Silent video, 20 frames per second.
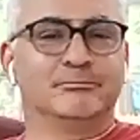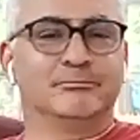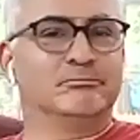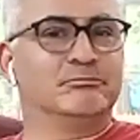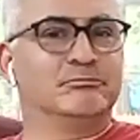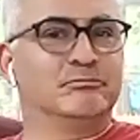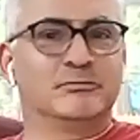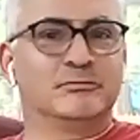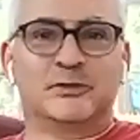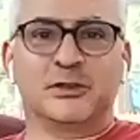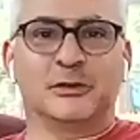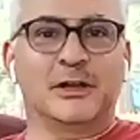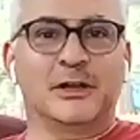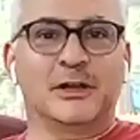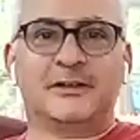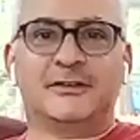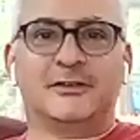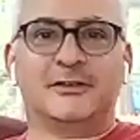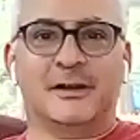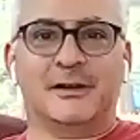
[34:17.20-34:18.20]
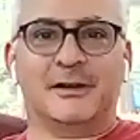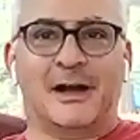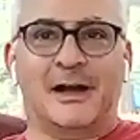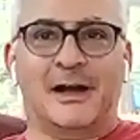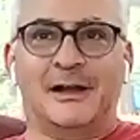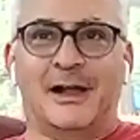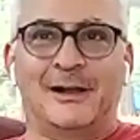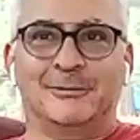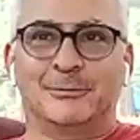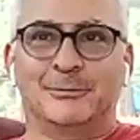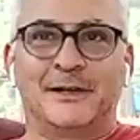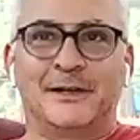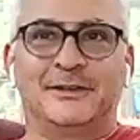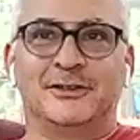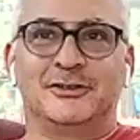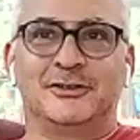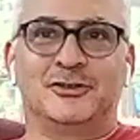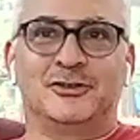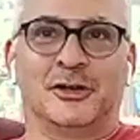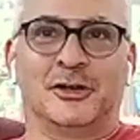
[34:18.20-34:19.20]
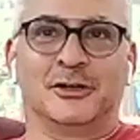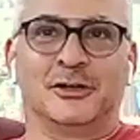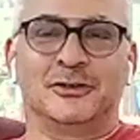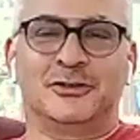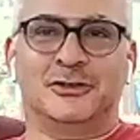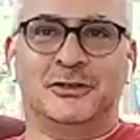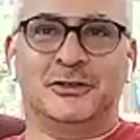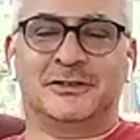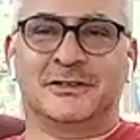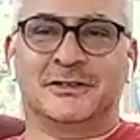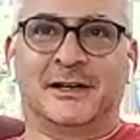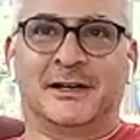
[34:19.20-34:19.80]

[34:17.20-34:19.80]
So I'll write to Jung. She's